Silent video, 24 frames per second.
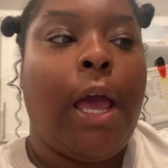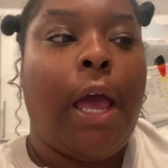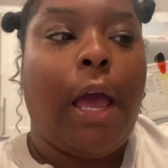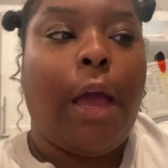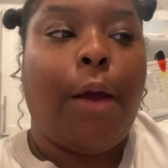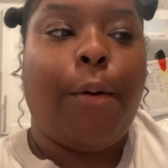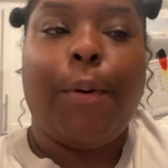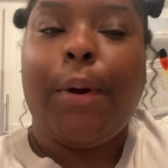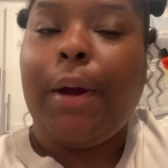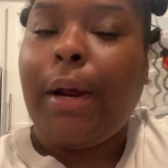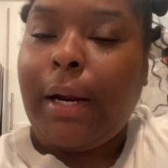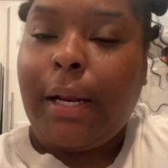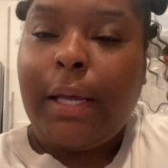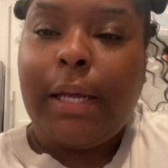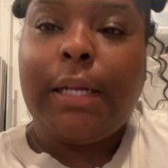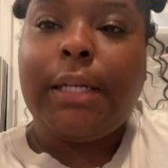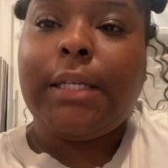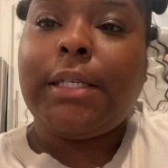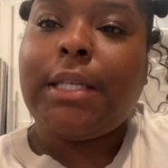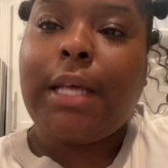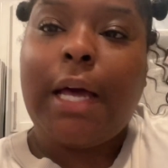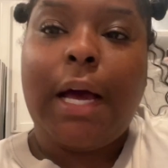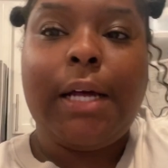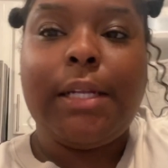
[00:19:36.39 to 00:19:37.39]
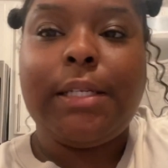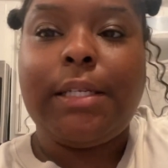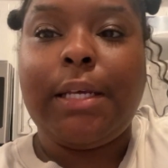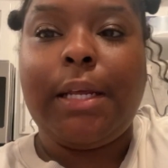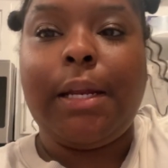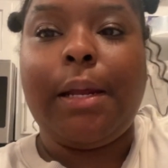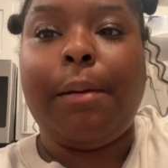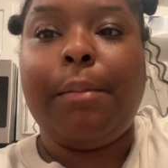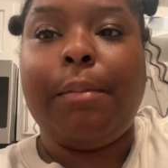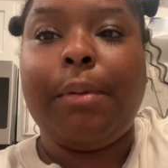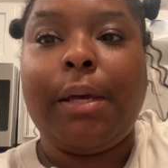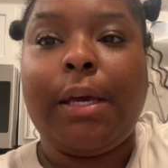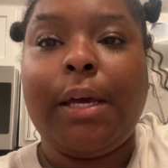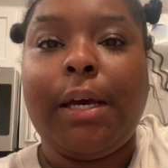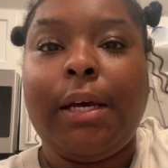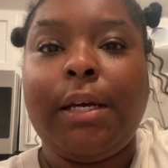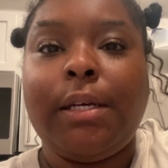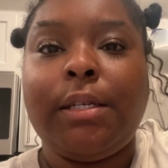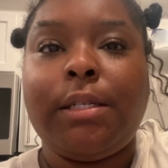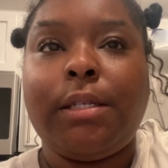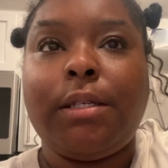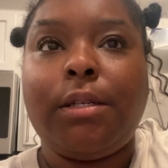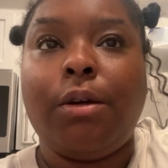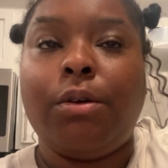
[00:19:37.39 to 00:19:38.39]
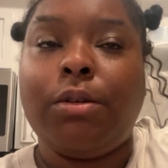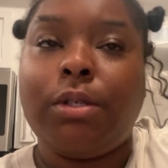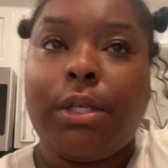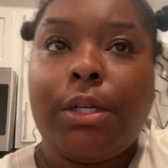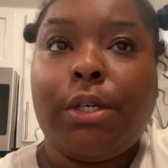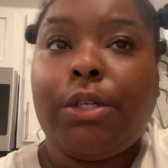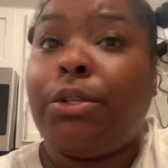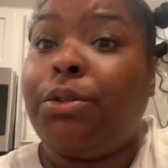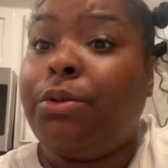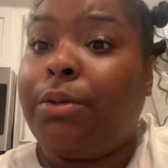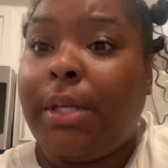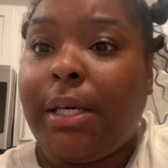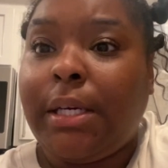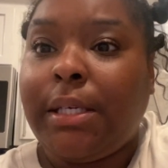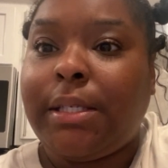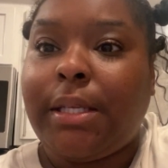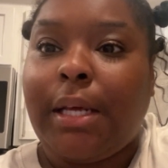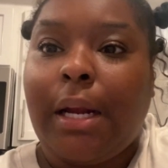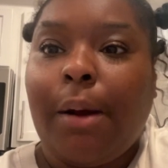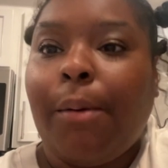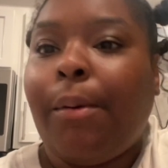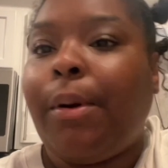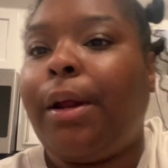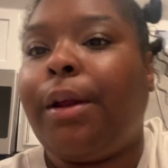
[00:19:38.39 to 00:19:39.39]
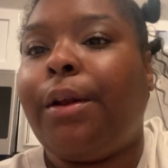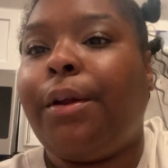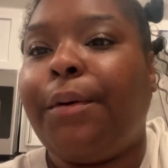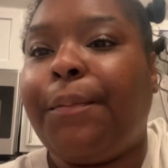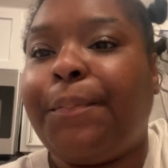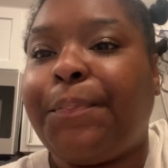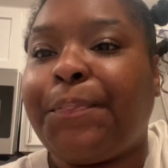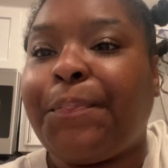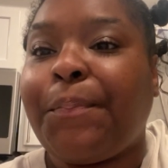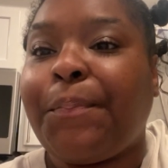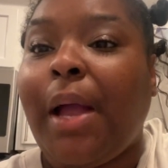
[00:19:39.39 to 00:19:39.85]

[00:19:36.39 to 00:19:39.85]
and we're going to get this content up, because those are the two things that I want to do.